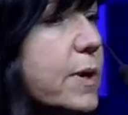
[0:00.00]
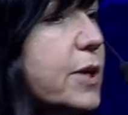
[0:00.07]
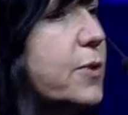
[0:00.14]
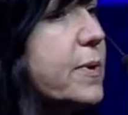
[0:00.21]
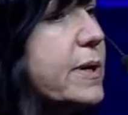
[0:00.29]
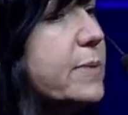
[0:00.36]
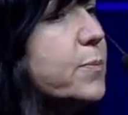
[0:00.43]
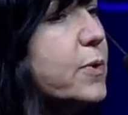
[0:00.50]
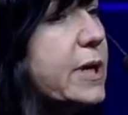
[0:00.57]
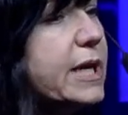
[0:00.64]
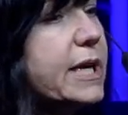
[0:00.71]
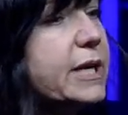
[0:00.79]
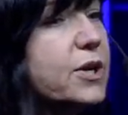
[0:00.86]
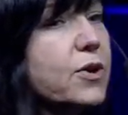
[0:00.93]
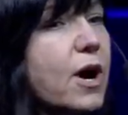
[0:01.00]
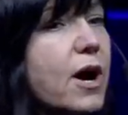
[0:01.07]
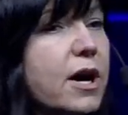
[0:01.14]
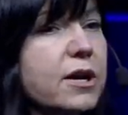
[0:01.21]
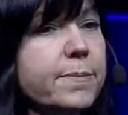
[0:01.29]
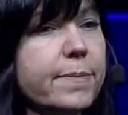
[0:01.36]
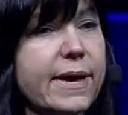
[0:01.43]
where you can put in your
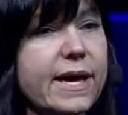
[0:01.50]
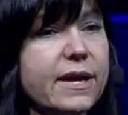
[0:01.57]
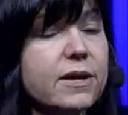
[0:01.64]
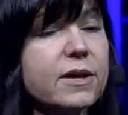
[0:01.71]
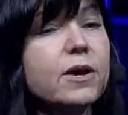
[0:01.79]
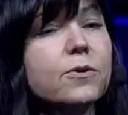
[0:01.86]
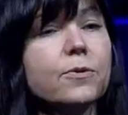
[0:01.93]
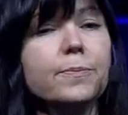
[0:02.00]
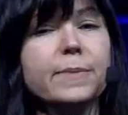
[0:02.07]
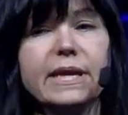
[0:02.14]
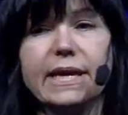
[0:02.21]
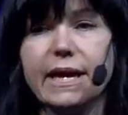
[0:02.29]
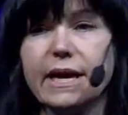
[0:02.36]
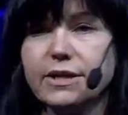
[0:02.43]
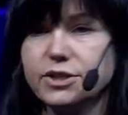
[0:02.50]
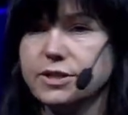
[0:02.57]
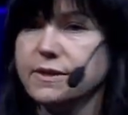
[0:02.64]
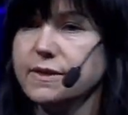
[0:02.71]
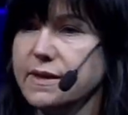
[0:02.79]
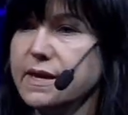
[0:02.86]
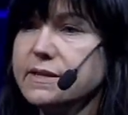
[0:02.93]
automatic
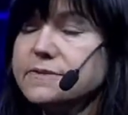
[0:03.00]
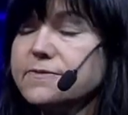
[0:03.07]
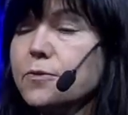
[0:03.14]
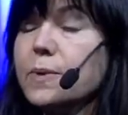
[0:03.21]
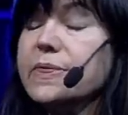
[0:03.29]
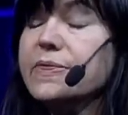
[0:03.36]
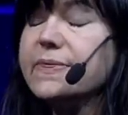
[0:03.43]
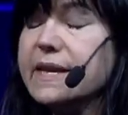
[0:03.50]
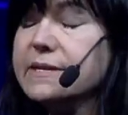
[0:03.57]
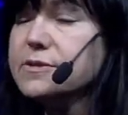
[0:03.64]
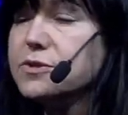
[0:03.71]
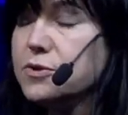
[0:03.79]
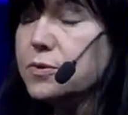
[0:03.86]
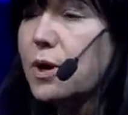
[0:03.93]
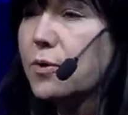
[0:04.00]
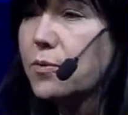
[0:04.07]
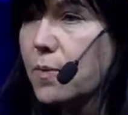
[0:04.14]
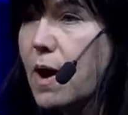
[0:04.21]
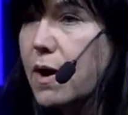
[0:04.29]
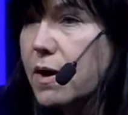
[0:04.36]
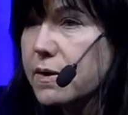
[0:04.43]
remediation things for when things do go
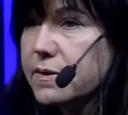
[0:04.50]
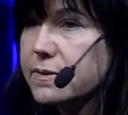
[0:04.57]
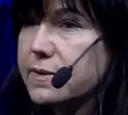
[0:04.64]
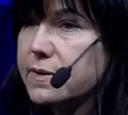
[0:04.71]
wrong,